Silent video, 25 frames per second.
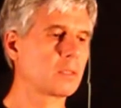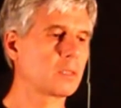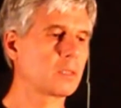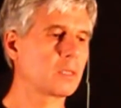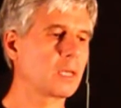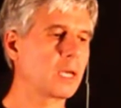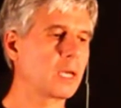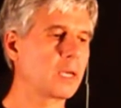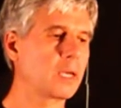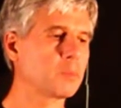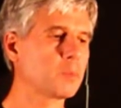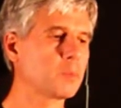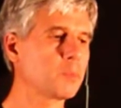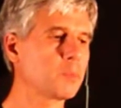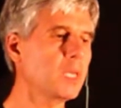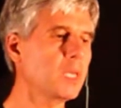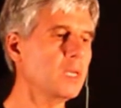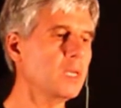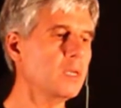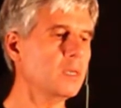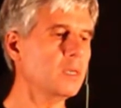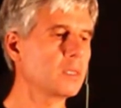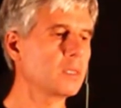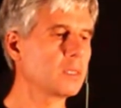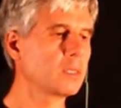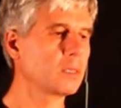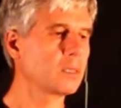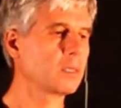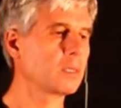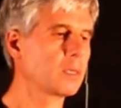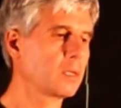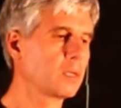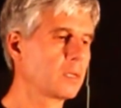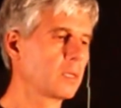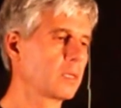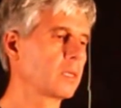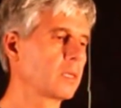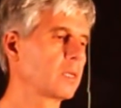times b
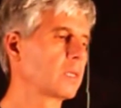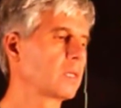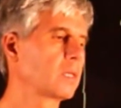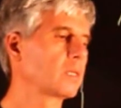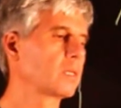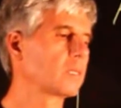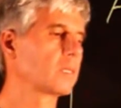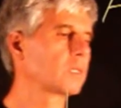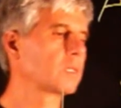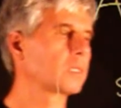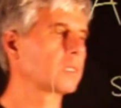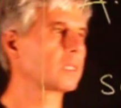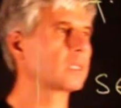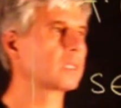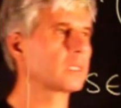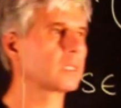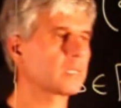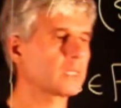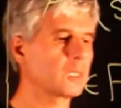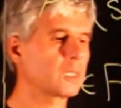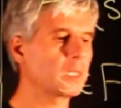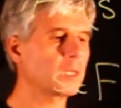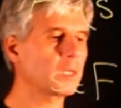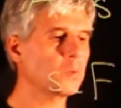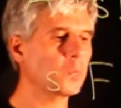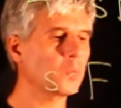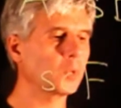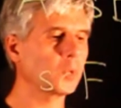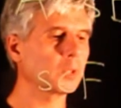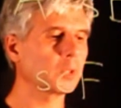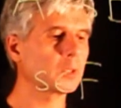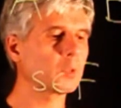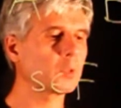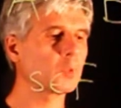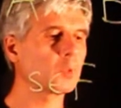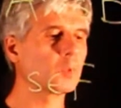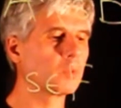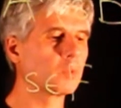is equal
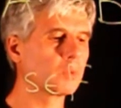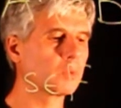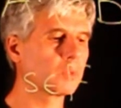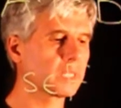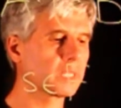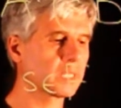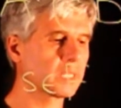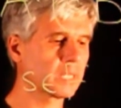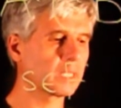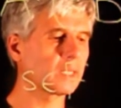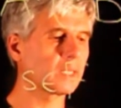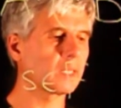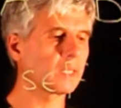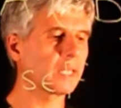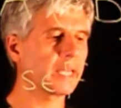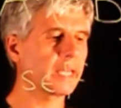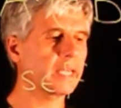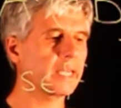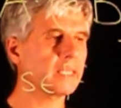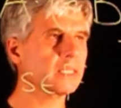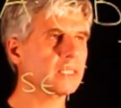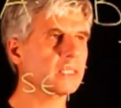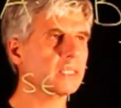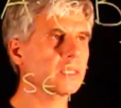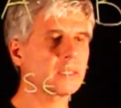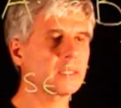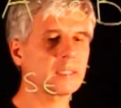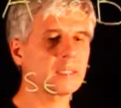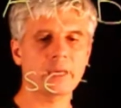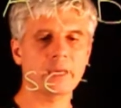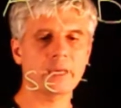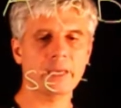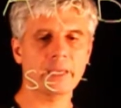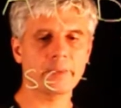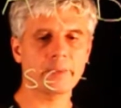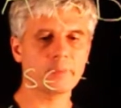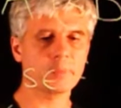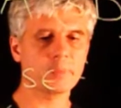to still s
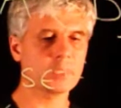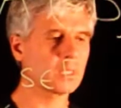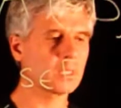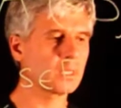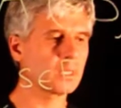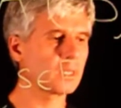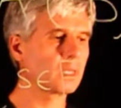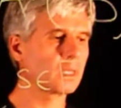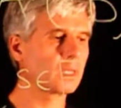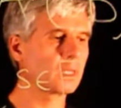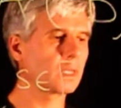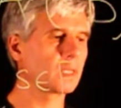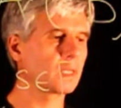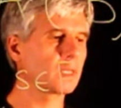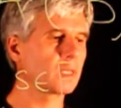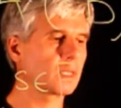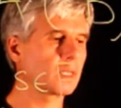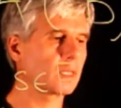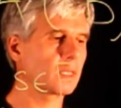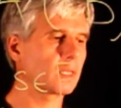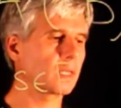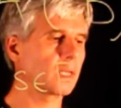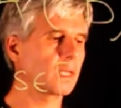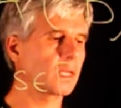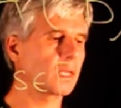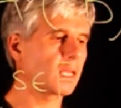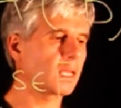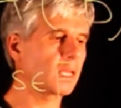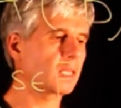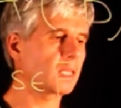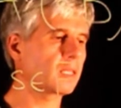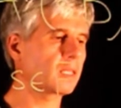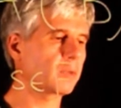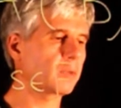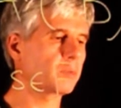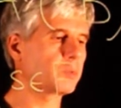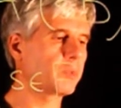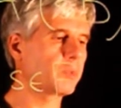times A
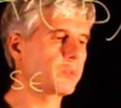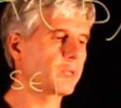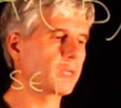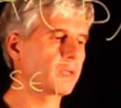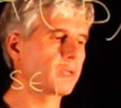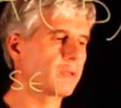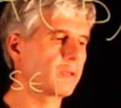times b.